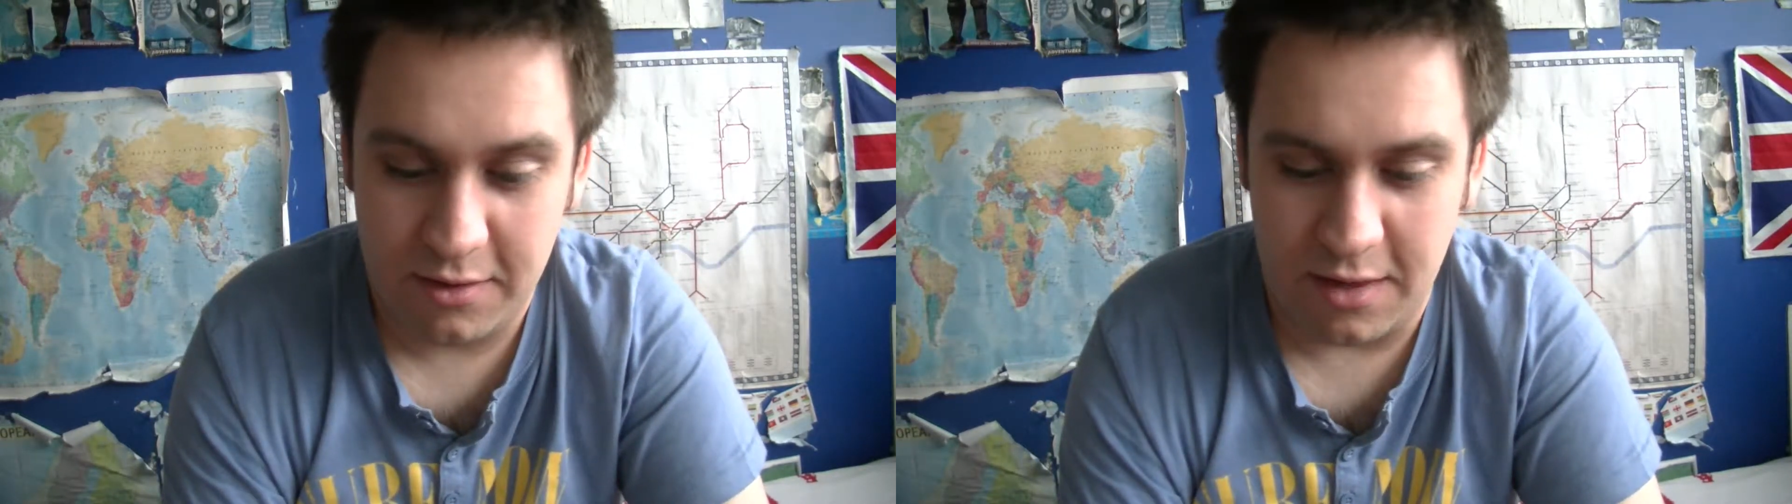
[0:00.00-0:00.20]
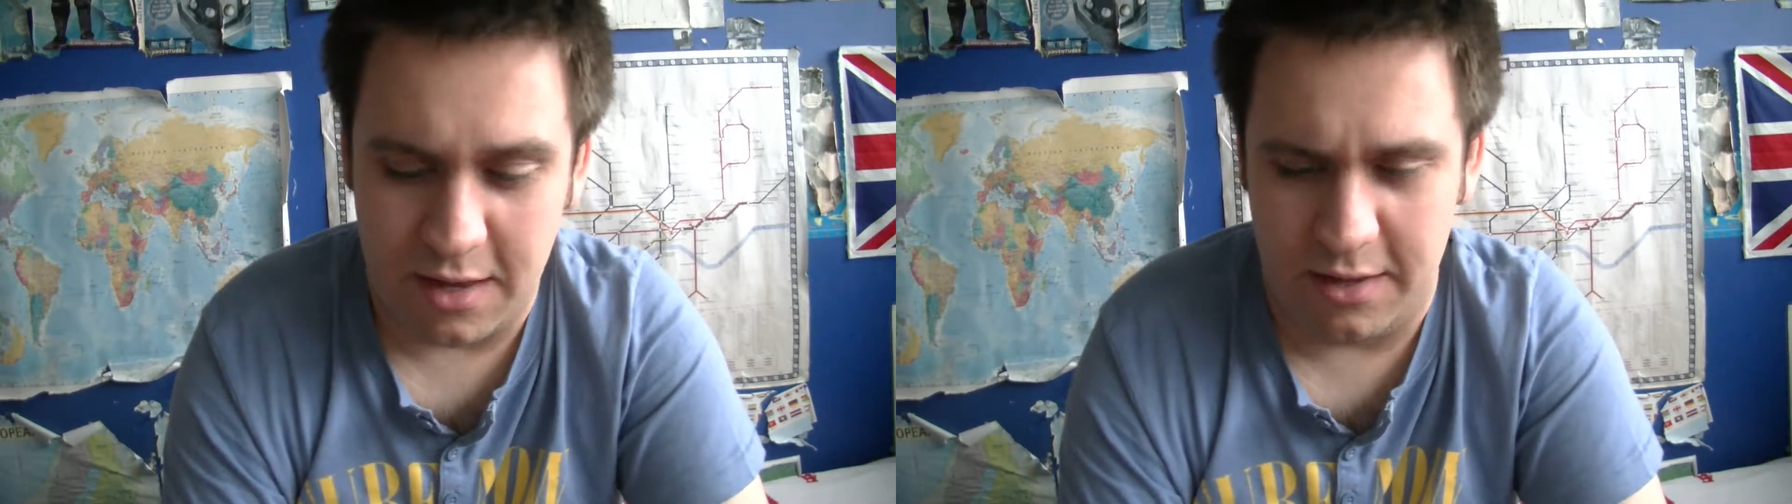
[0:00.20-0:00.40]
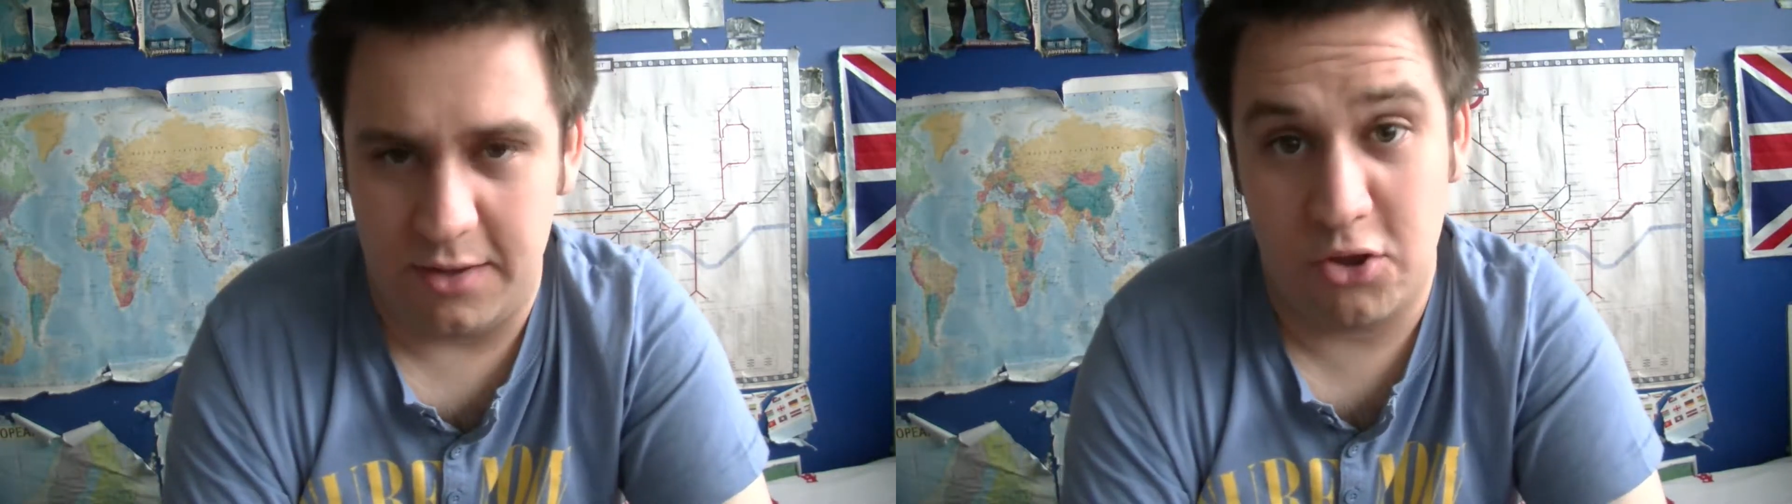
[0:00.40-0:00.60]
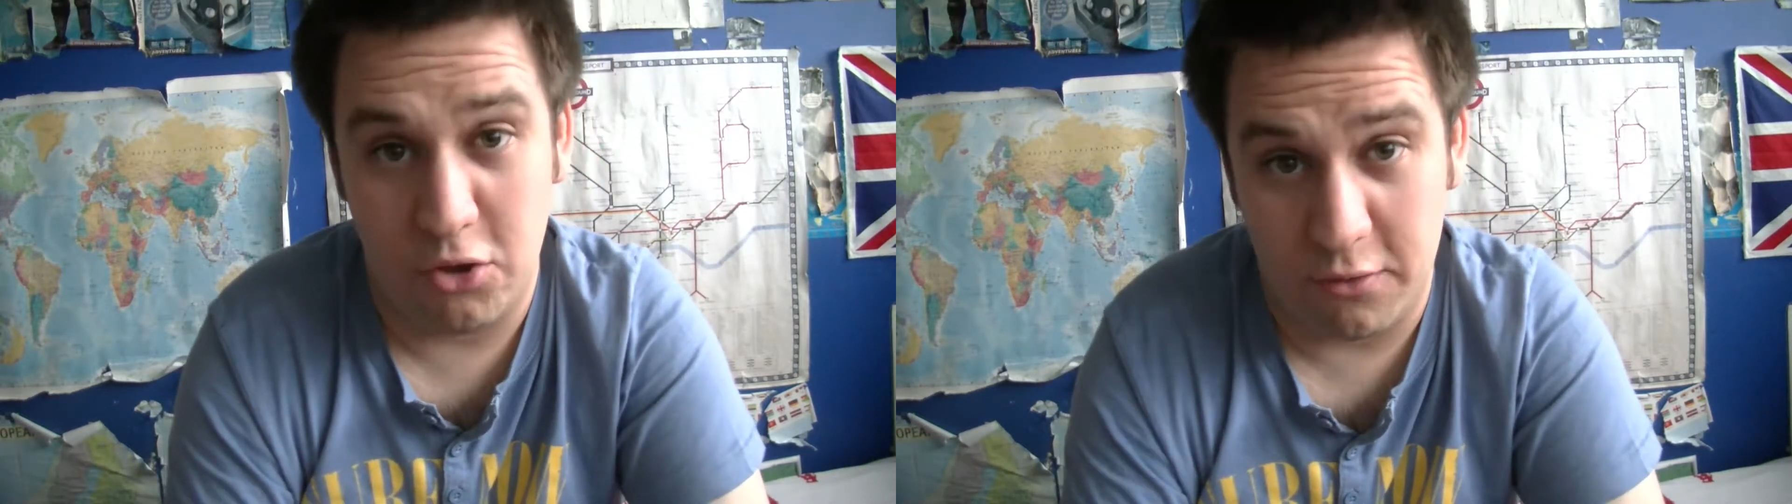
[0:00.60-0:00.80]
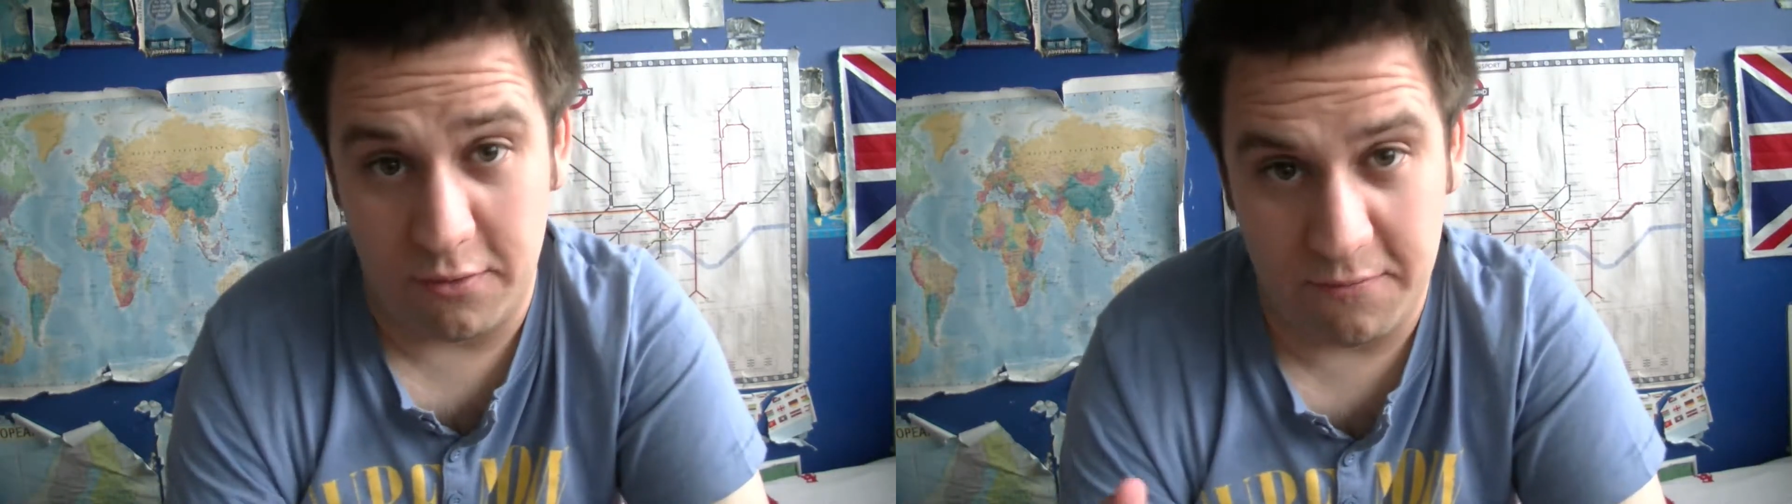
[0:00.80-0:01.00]
Yeah, it
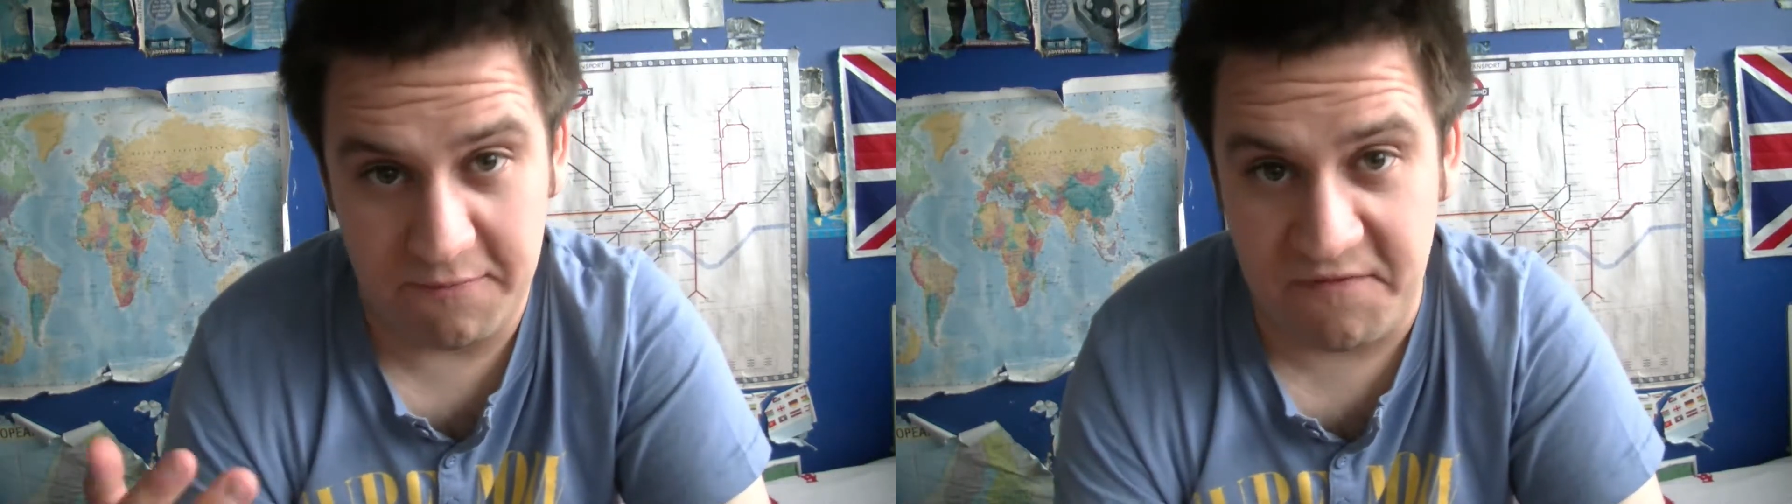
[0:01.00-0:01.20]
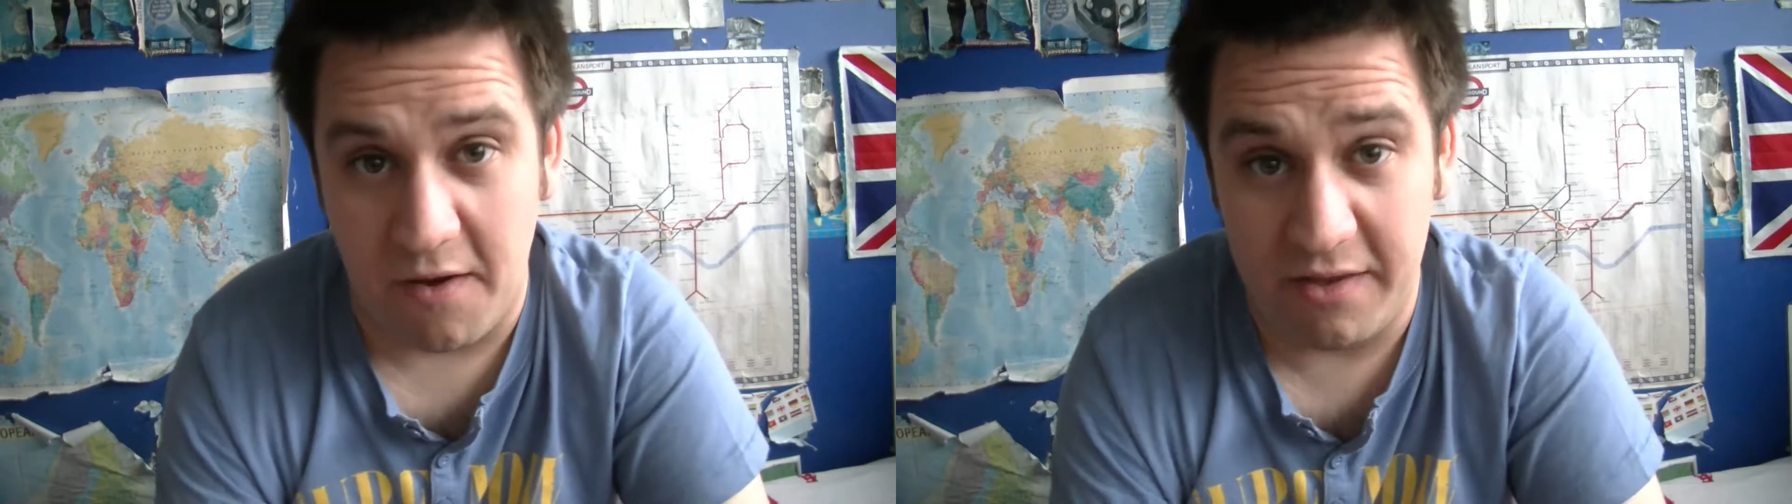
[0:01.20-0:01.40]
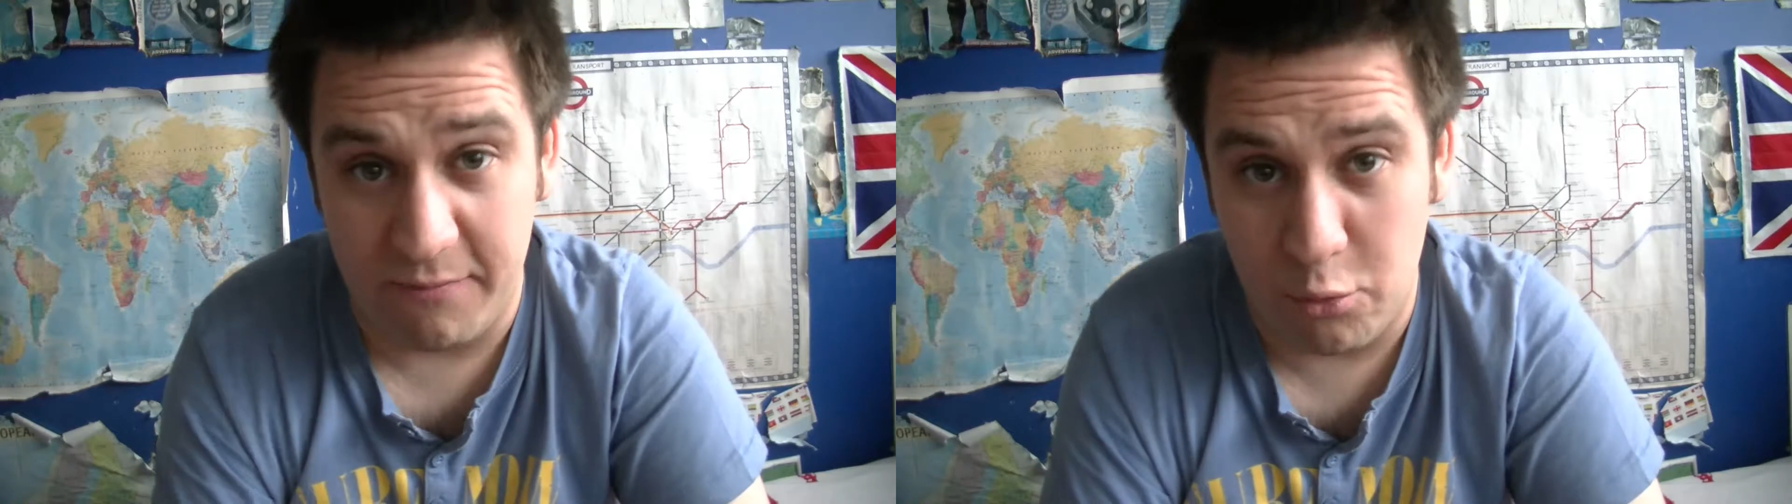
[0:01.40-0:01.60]
took five